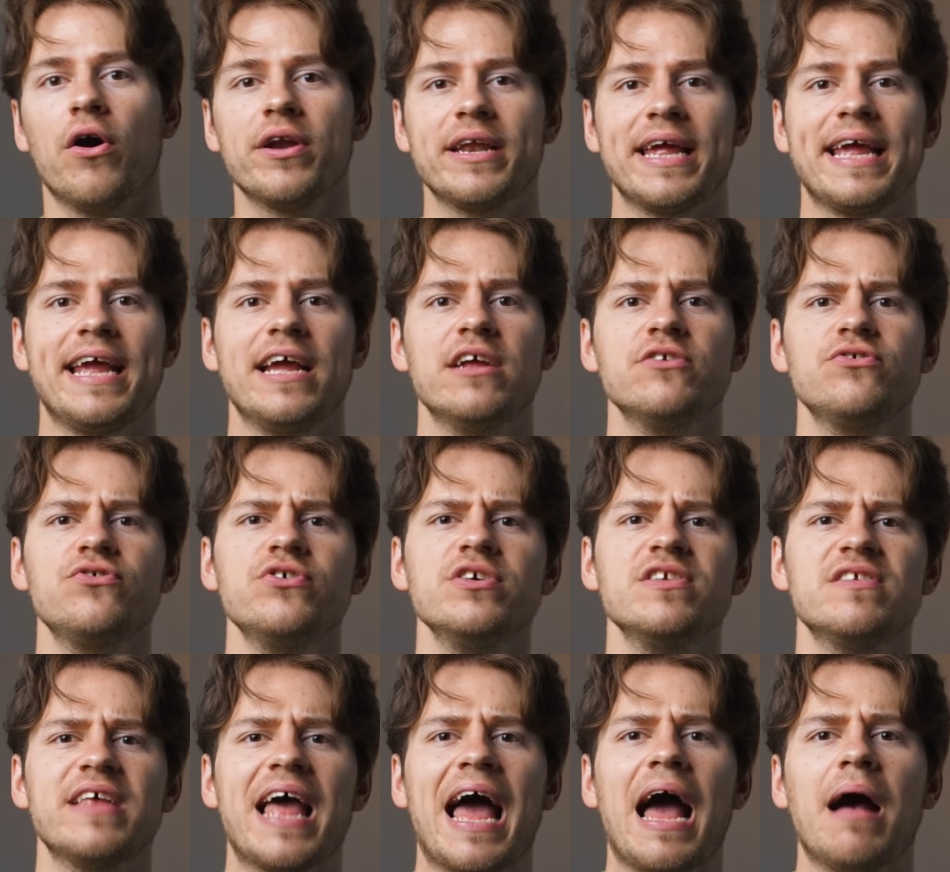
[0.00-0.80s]
On
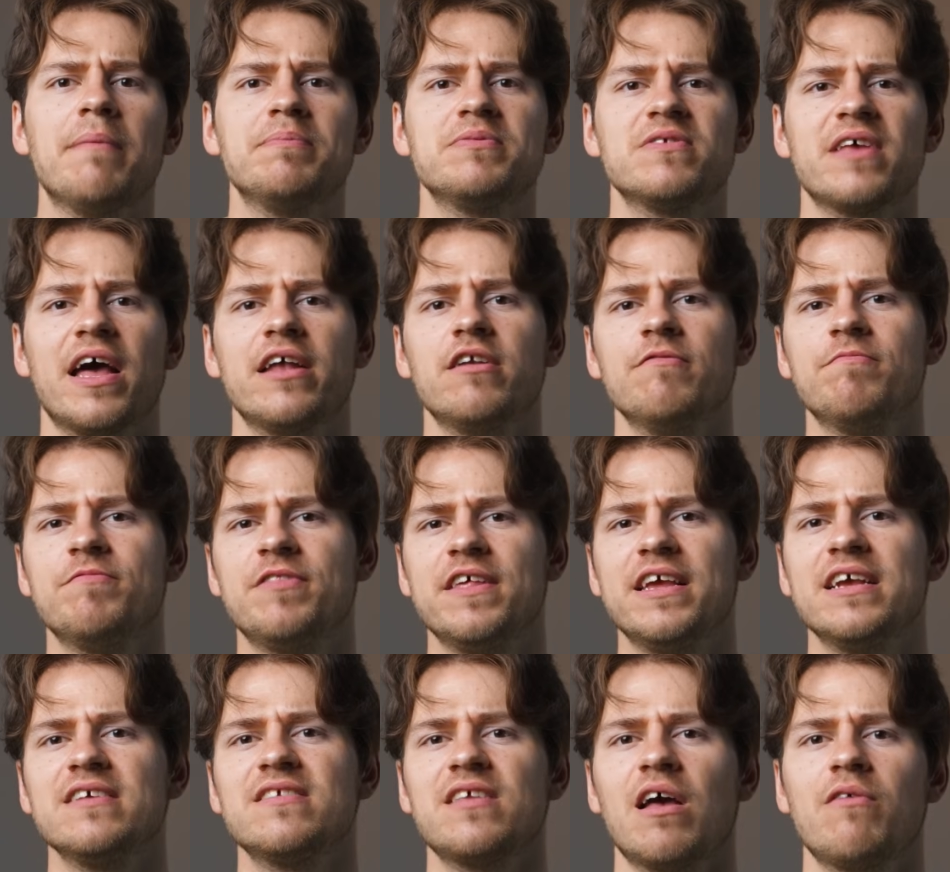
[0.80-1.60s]
Android's app side of
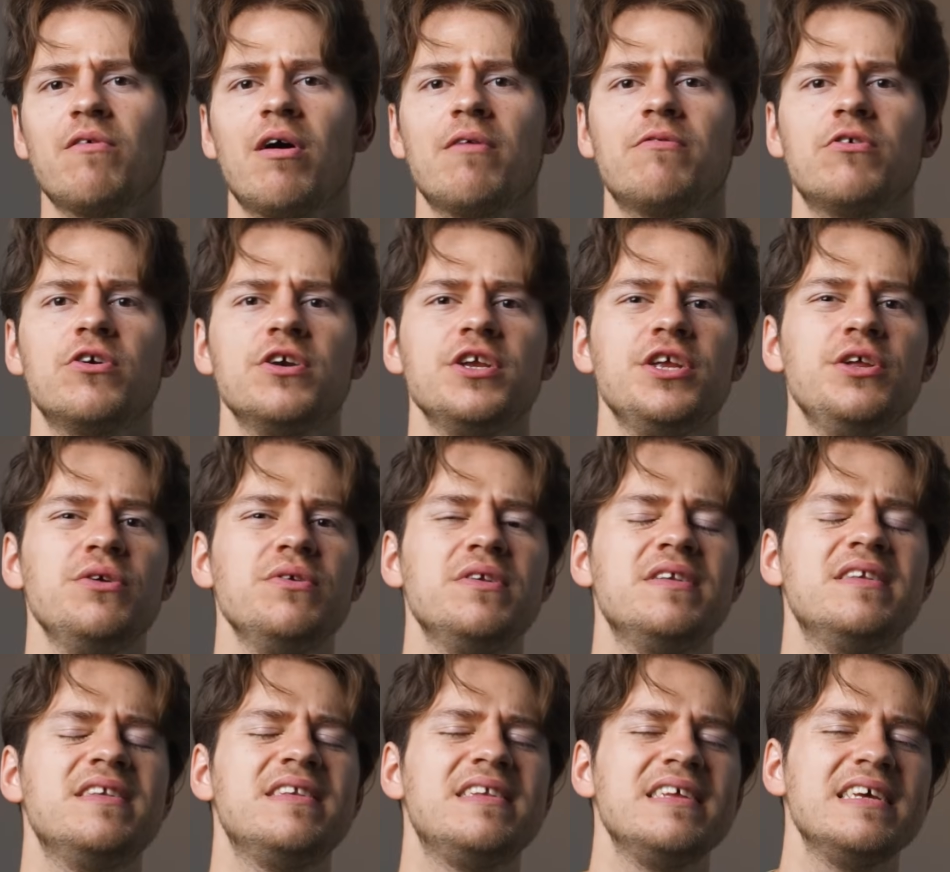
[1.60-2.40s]
things, however,
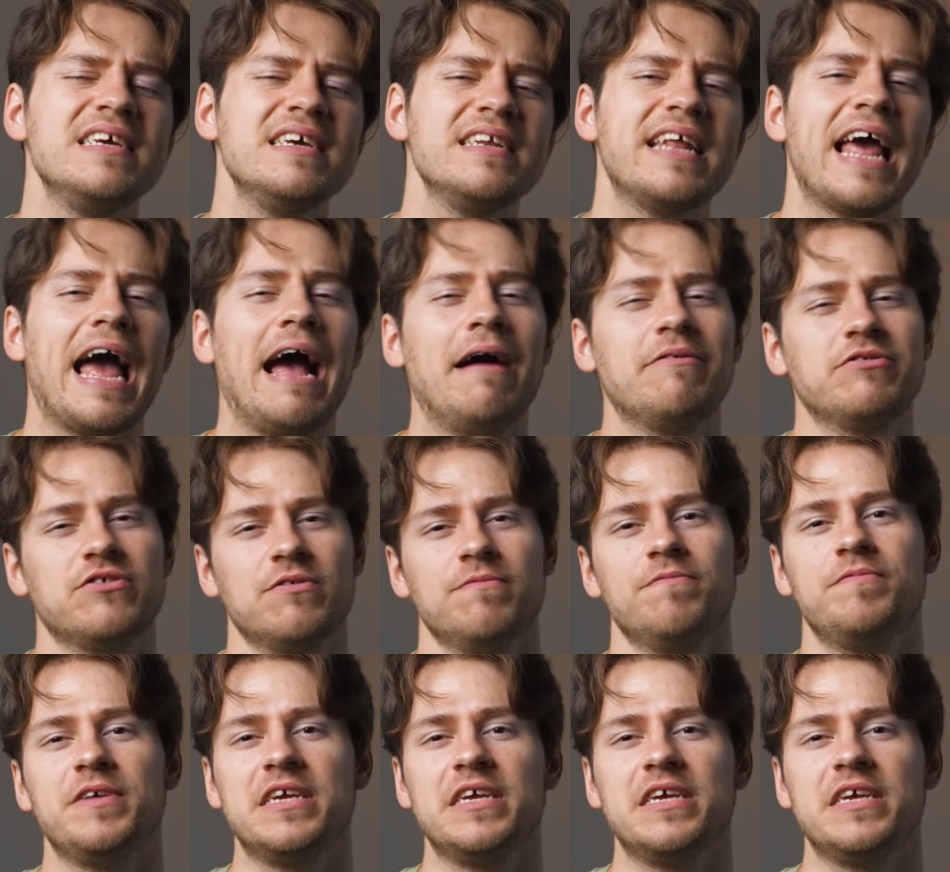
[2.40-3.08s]
you did have some